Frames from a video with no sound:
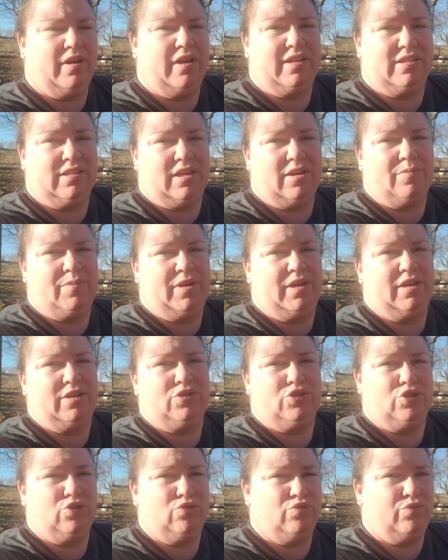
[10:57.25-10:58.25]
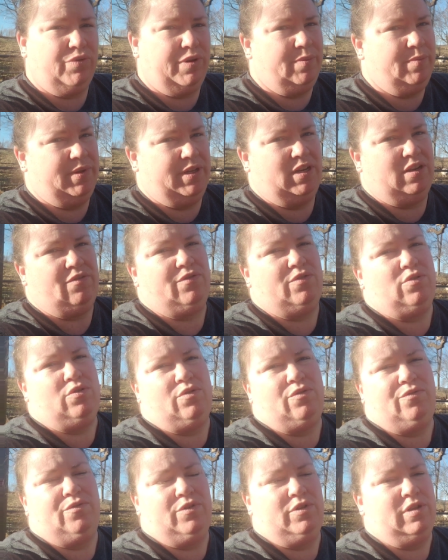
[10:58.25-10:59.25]
it's going to be extremely
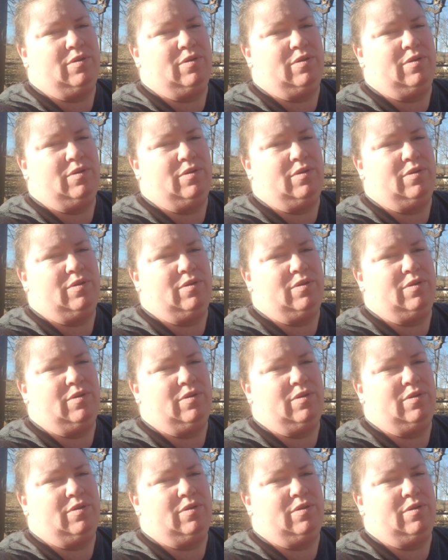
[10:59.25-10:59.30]
difficult for